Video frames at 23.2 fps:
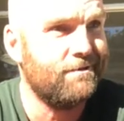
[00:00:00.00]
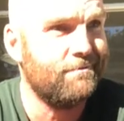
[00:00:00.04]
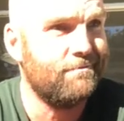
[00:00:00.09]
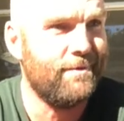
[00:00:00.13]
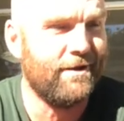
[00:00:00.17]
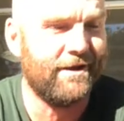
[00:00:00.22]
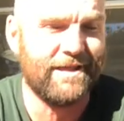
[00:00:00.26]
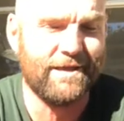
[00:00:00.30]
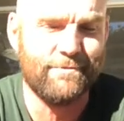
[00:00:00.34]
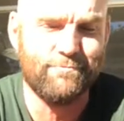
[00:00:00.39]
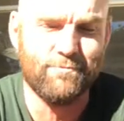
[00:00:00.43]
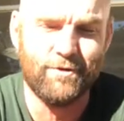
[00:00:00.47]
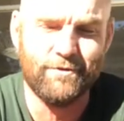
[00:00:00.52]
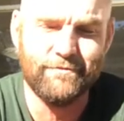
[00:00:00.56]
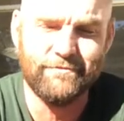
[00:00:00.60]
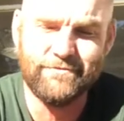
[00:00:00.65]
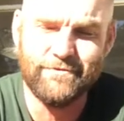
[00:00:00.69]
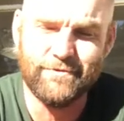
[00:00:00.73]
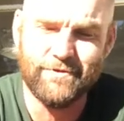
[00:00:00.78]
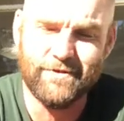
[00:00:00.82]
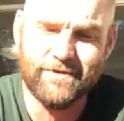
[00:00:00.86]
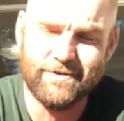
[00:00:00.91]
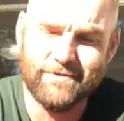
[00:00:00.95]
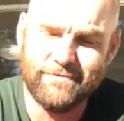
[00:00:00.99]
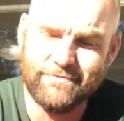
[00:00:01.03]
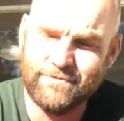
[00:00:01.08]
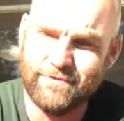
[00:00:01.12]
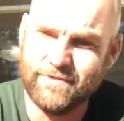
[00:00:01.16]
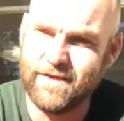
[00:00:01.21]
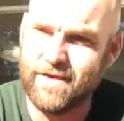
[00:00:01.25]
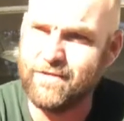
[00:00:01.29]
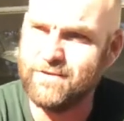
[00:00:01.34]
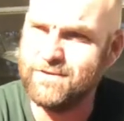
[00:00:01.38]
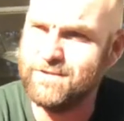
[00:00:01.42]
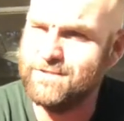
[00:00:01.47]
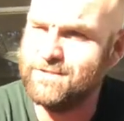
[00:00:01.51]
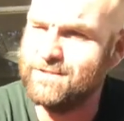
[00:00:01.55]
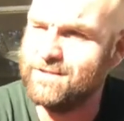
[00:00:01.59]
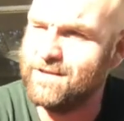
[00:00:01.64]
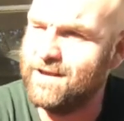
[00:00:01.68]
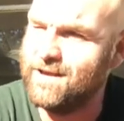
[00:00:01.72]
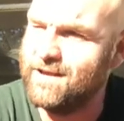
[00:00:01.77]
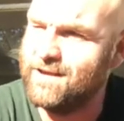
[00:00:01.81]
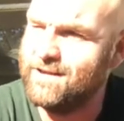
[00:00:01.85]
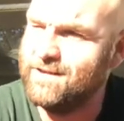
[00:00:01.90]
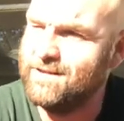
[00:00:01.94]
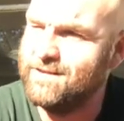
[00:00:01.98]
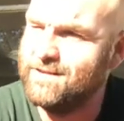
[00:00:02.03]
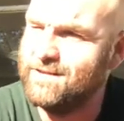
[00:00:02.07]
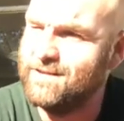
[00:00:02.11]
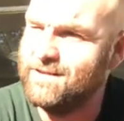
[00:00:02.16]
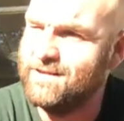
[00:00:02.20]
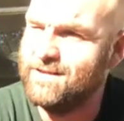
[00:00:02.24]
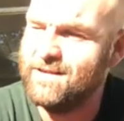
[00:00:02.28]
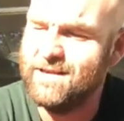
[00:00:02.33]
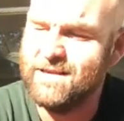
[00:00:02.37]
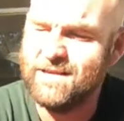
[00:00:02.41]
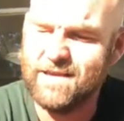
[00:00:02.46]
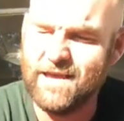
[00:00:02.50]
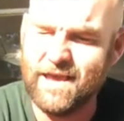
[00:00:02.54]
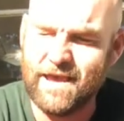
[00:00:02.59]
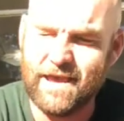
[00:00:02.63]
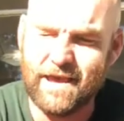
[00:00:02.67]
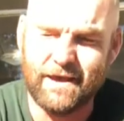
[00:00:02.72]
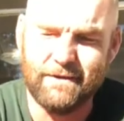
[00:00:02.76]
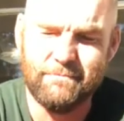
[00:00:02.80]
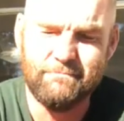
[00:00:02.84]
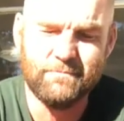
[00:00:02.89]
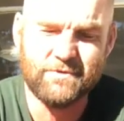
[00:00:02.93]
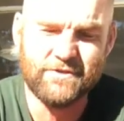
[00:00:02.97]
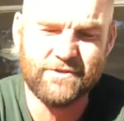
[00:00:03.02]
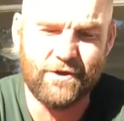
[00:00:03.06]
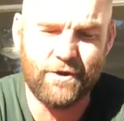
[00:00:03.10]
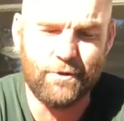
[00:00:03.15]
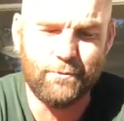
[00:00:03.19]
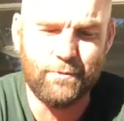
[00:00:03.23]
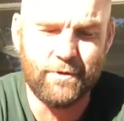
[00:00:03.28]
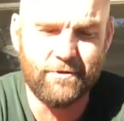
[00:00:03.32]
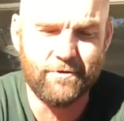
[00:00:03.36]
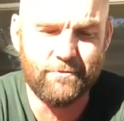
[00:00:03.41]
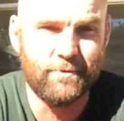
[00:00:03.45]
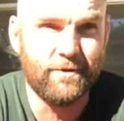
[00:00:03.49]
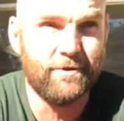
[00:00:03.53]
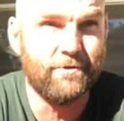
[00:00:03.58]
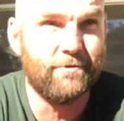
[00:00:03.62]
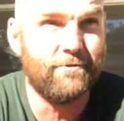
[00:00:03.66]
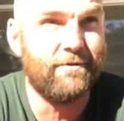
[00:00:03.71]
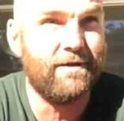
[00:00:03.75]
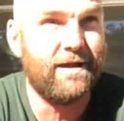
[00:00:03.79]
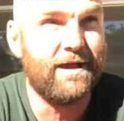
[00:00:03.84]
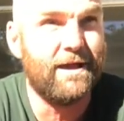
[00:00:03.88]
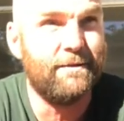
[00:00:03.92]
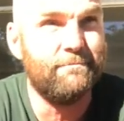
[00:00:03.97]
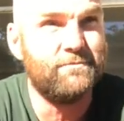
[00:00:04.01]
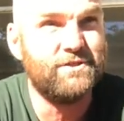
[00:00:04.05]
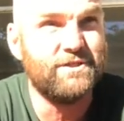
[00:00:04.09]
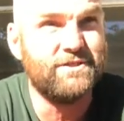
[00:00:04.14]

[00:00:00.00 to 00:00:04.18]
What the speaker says: Mount Egmont for the others. So we're